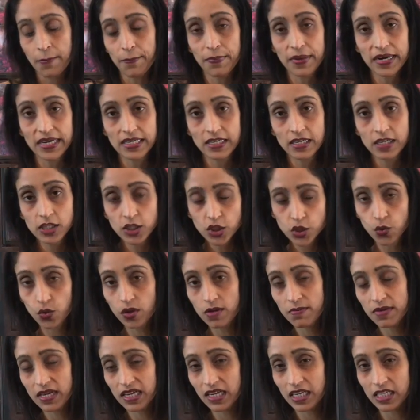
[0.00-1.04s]
But
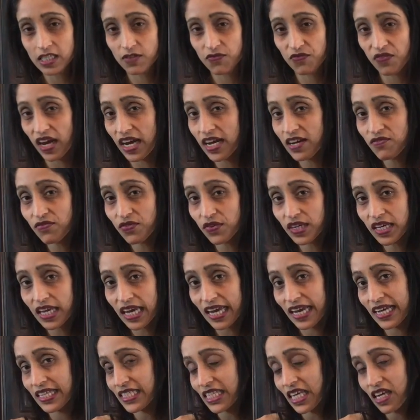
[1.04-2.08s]
soy milk is fine for
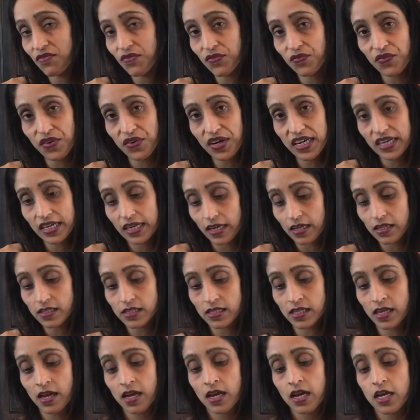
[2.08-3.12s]
kids, even for
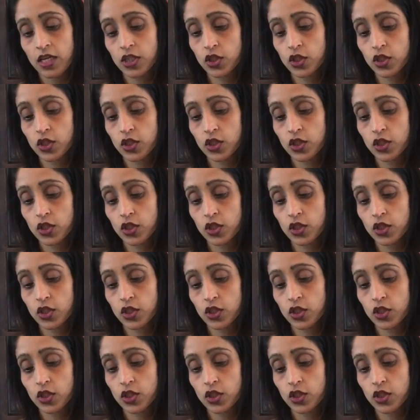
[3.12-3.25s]
adults.